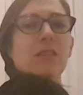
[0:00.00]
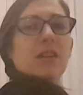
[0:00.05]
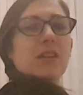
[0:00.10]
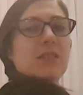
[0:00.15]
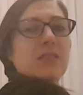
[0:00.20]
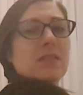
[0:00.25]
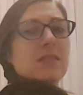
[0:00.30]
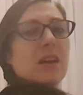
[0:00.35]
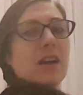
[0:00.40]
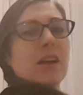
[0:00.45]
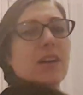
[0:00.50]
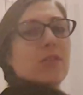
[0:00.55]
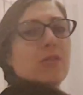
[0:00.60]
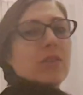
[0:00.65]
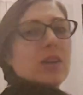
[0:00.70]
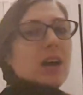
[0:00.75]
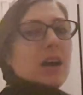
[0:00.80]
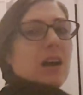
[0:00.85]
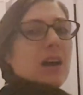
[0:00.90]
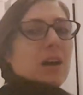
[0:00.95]
this
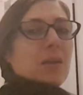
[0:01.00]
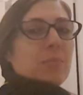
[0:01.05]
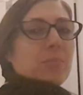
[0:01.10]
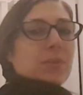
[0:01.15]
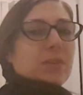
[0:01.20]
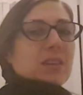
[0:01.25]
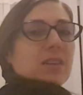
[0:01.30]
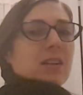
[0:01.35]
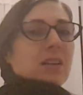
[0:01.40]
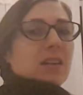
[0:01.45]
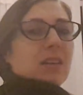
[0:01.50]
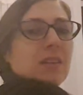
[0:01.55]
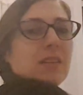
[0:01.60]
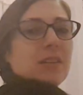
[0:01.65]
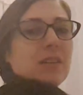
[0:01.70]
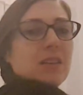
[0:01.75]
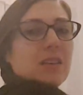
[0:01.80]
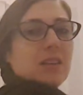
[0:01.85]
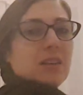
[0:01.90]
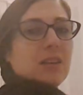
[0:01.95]
area up here.
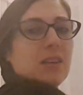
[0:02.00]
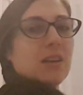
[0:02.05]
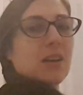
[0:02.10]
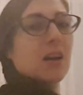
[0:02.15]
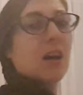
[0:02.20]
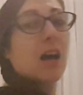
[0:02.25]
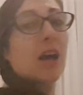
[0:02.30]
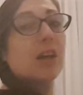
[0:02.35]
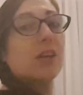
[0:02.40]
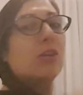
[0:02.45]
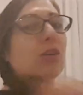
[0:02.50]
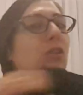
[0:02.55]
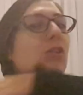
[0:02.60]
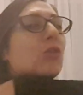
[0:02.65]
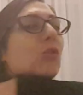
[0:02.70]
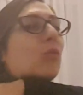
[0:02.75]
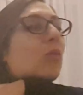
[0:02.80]
I don't know